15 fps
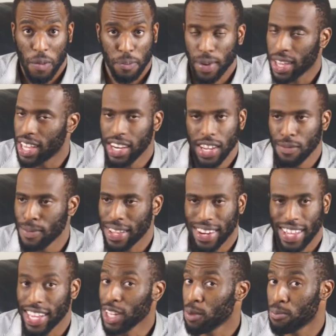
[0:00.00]
but it didn't mean
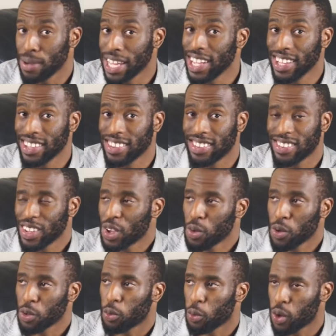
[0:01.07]
a hill of beans with